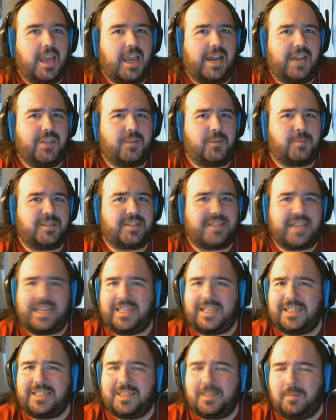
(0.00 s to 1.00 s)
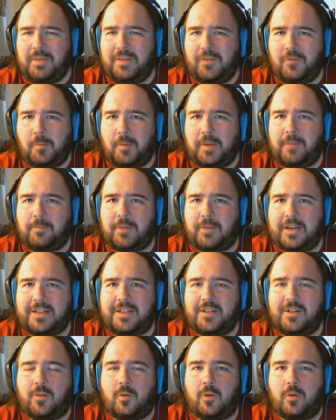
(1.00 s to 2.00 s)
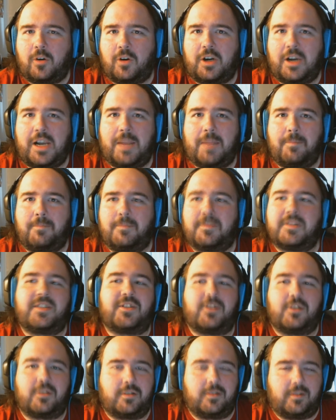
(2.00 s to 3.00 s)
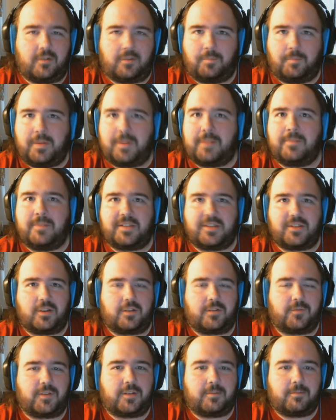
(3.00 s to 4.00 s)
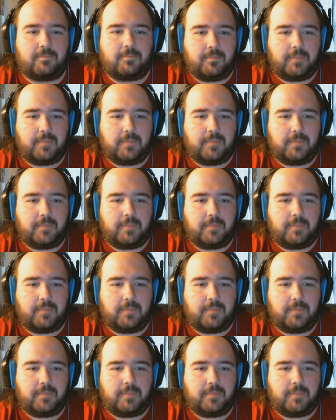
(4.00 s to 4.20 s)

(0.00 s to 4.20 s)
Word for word: either mistaking somebody for being pregnant or mistook or been mistook for